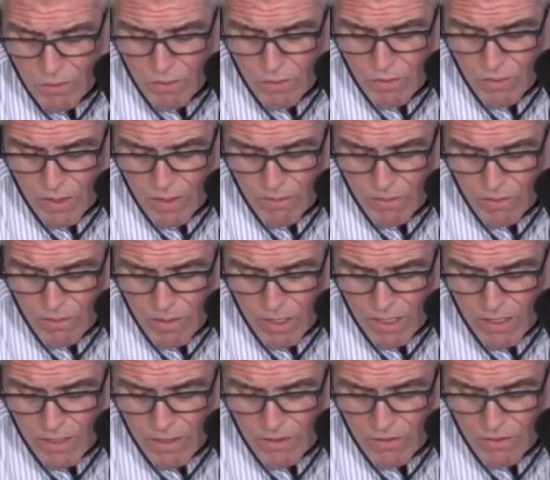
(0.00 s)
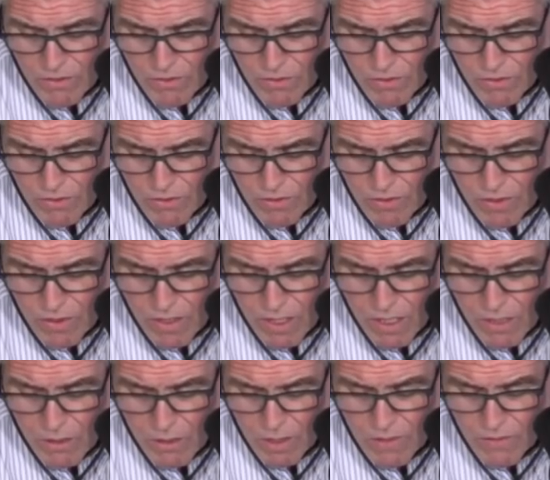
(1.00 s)
the program director's
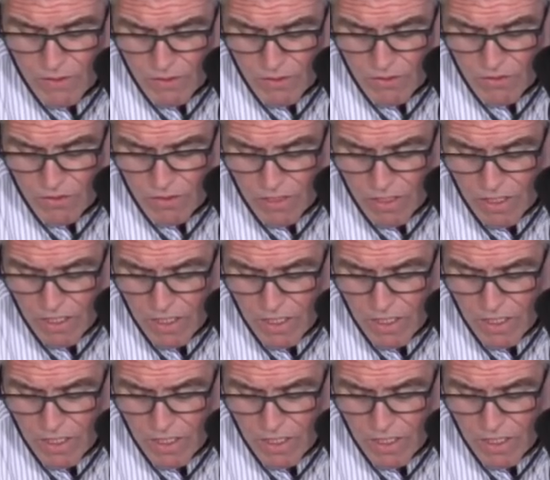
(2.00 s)
uh, office